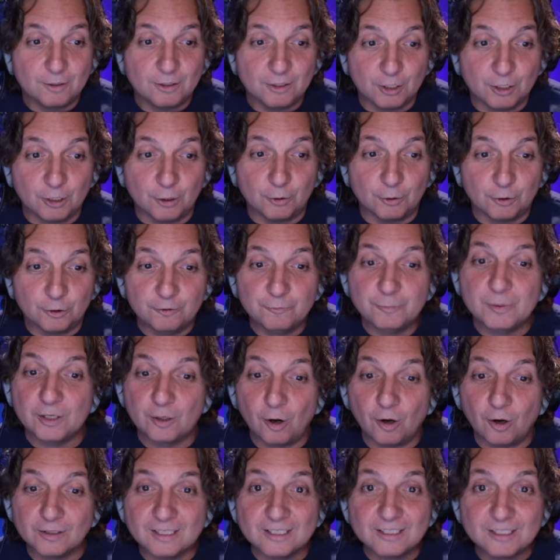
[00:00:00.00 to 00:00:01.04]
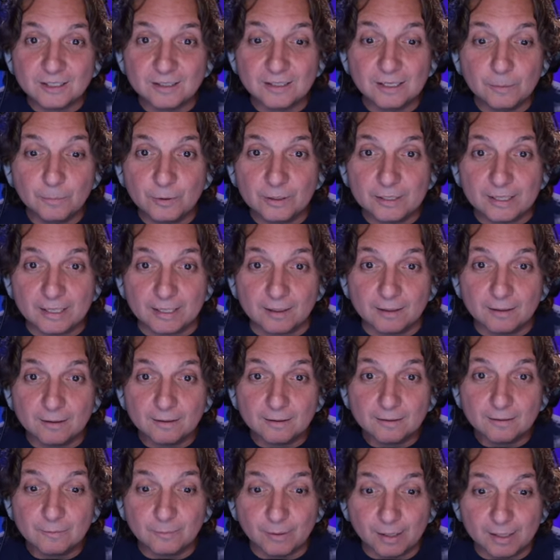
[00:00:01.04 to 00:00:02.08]
you know, you've been called unto liberty,
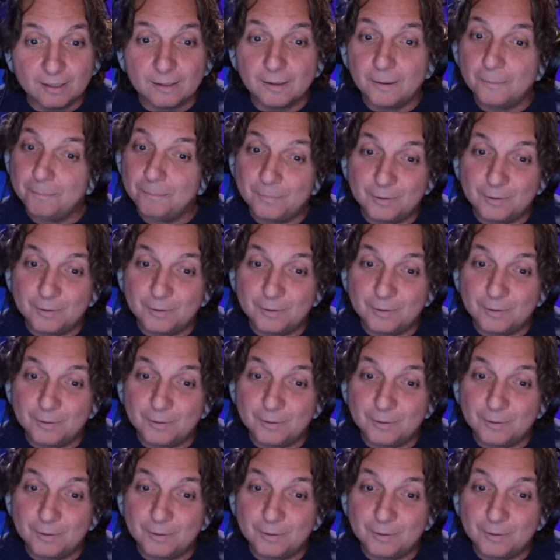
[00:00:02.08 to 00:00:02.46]
right?